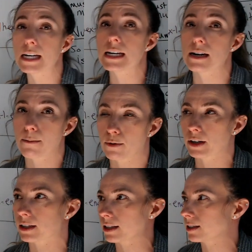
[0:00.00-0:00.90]
numbering
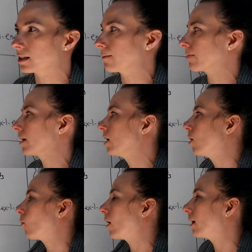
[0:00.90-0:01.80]
system?
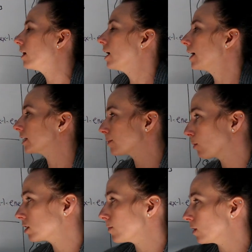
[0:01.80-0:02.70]
Well, it's
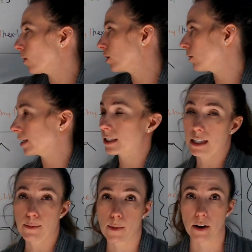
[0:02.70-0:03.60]
supposed to be the one who hits the
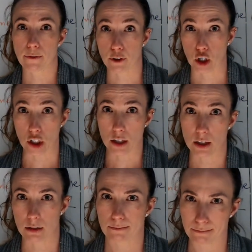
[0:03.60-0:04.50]
double bond
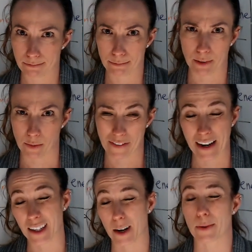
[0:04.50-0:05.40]
first, but we've
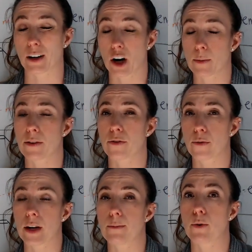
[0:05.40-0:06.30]
ended up at a carbon
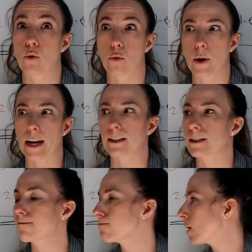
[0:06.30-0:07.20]
3 both ways.
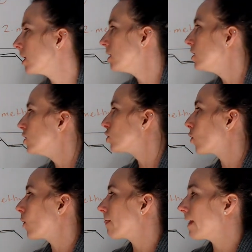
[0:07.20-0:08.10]

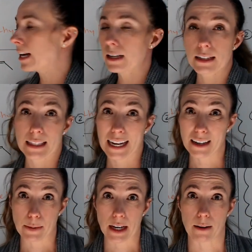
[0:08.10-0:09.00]
So then
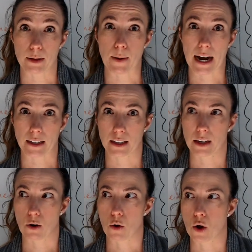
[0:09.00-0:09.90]
it becomes back to the
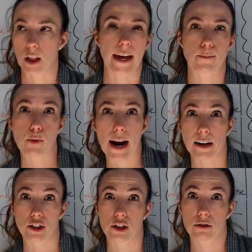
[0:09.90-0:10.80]
whole like
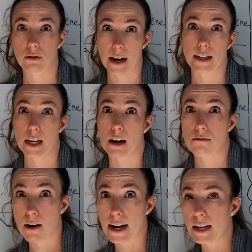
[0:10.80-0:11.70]
branch idea,
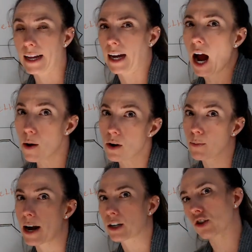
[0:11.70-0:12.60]
right? Like I want a
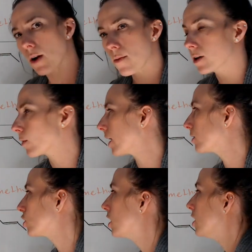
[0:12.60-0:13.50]
branch. Oh, I want a branch.
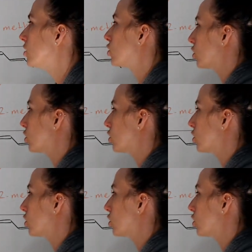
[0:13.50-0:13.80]
So